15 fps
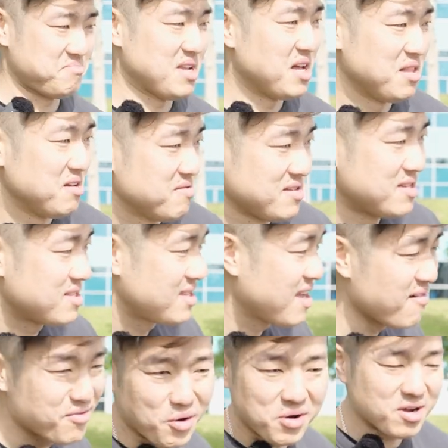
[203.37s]
I love it. I
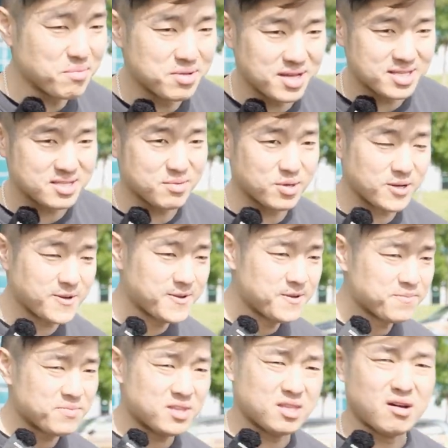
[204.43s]
have no complaints of it.
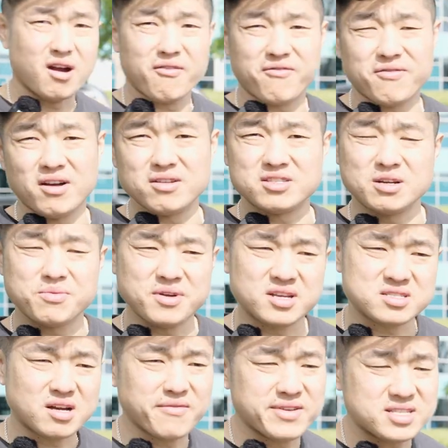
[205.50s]
Now our
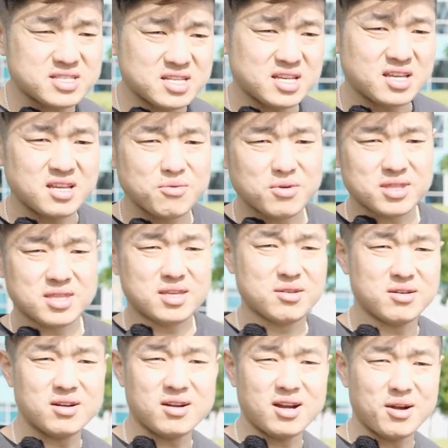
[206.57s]
WRX, obviously, with, you
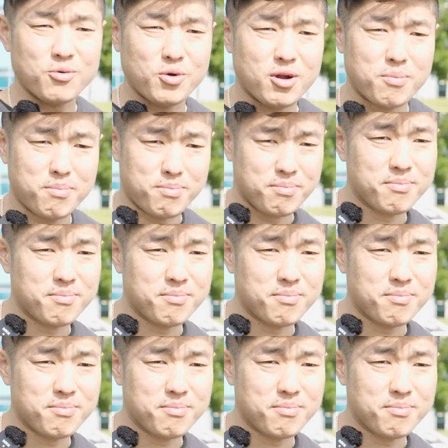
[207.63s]
know, our rear